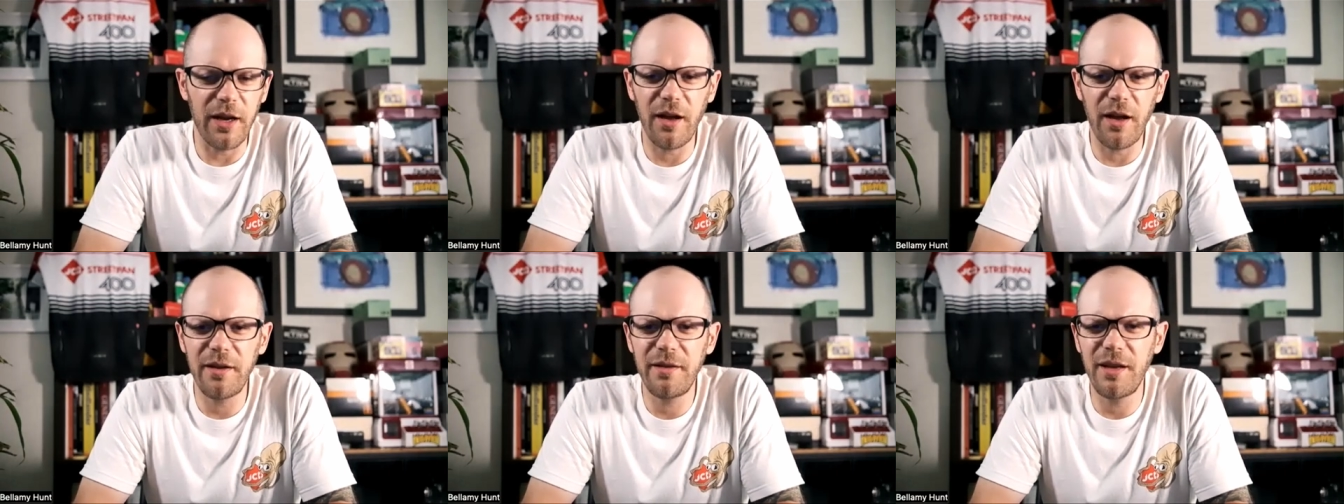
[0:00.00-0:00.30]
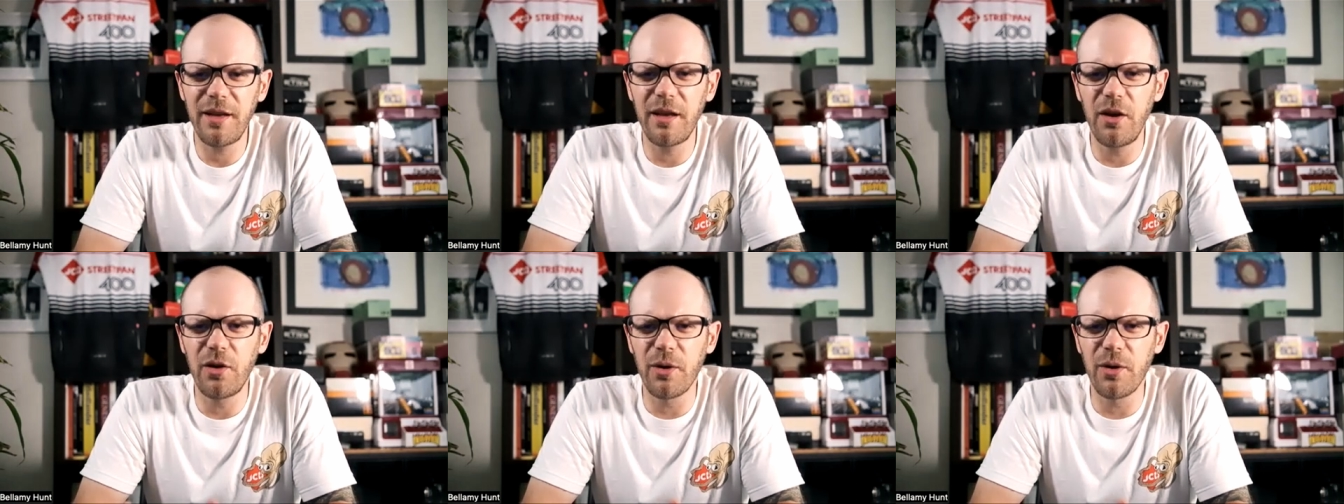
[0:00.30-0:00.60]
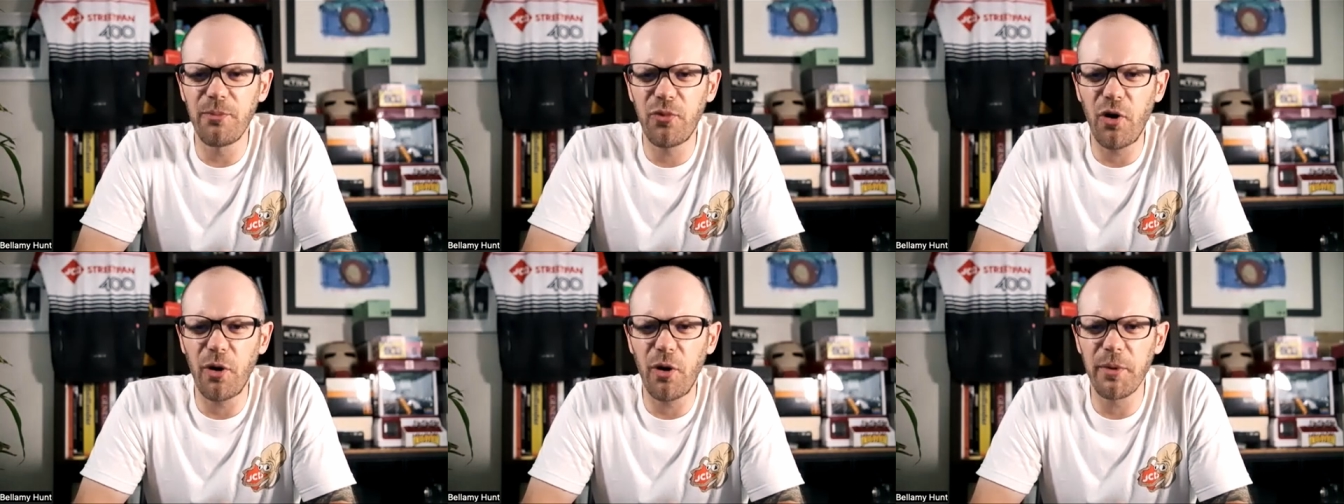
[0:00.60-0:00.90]
and I think you
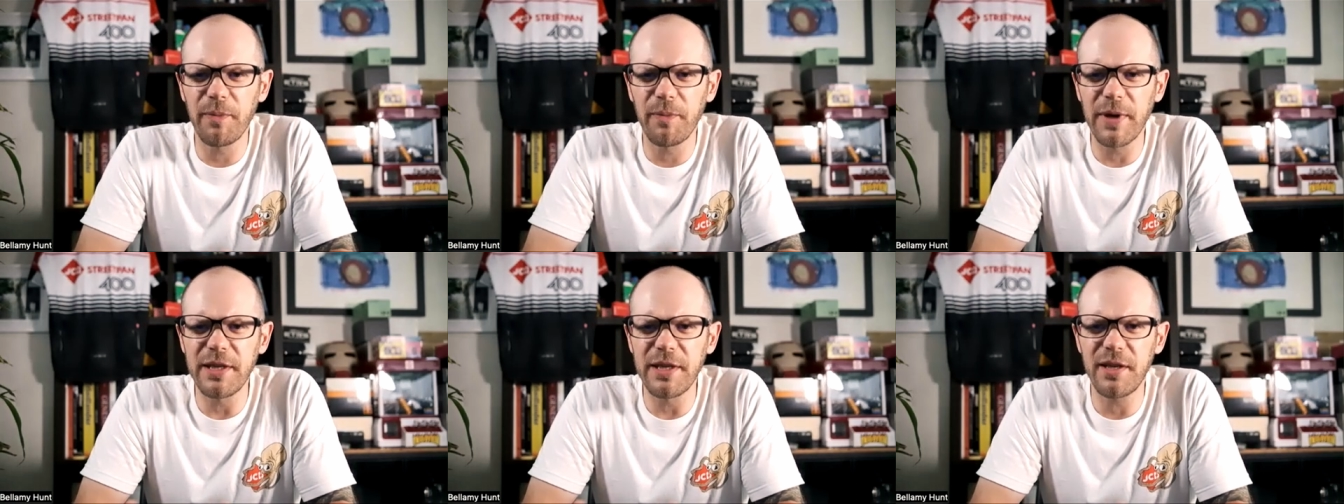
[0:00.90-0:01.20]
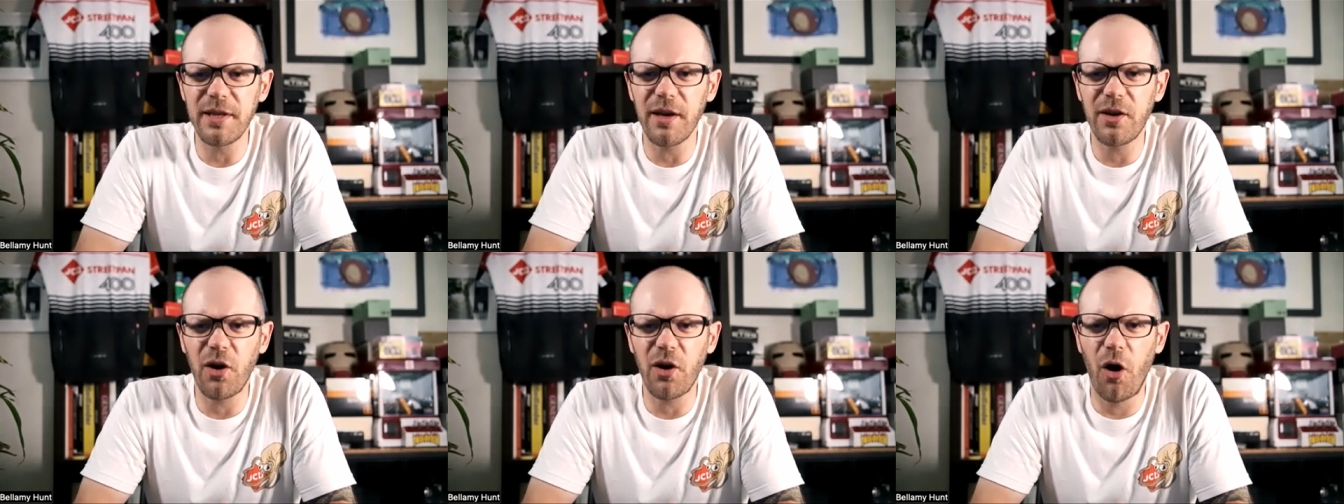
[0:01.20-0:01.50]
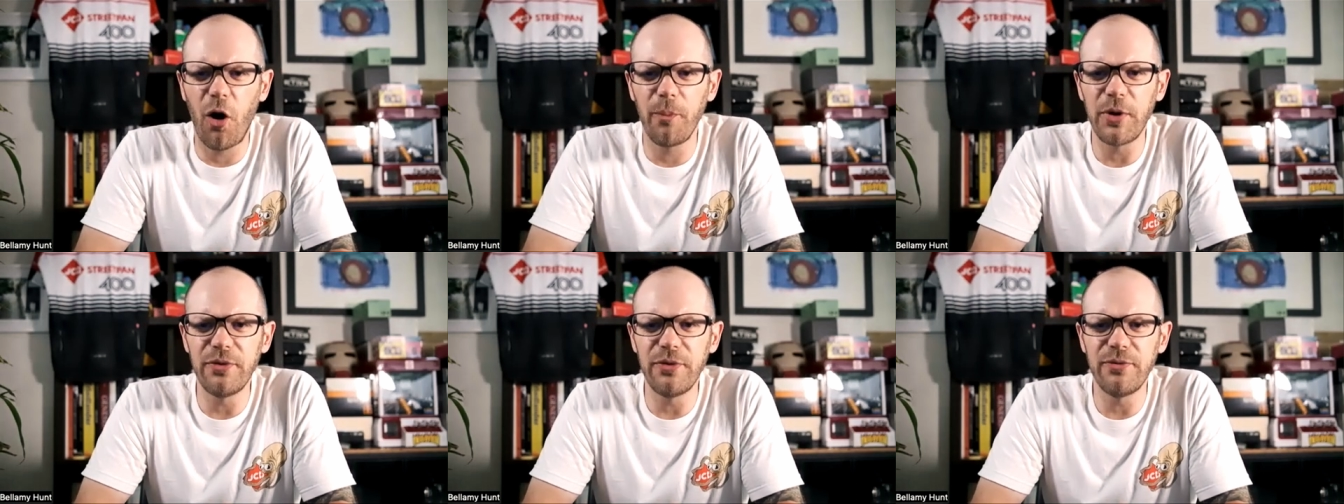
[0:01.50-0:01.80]
can probably see a
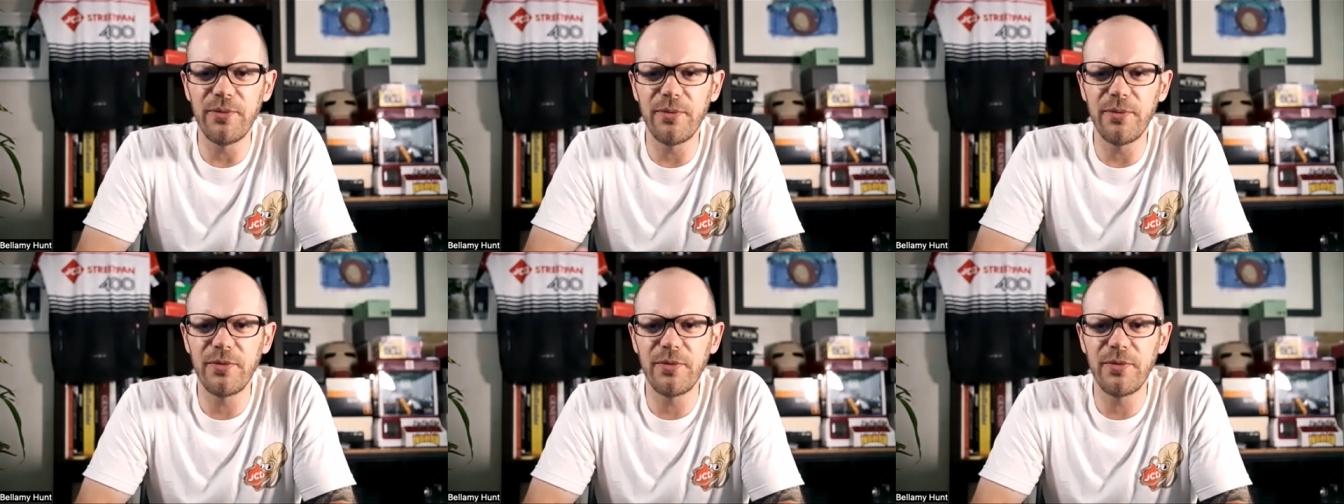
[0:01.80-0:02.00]
common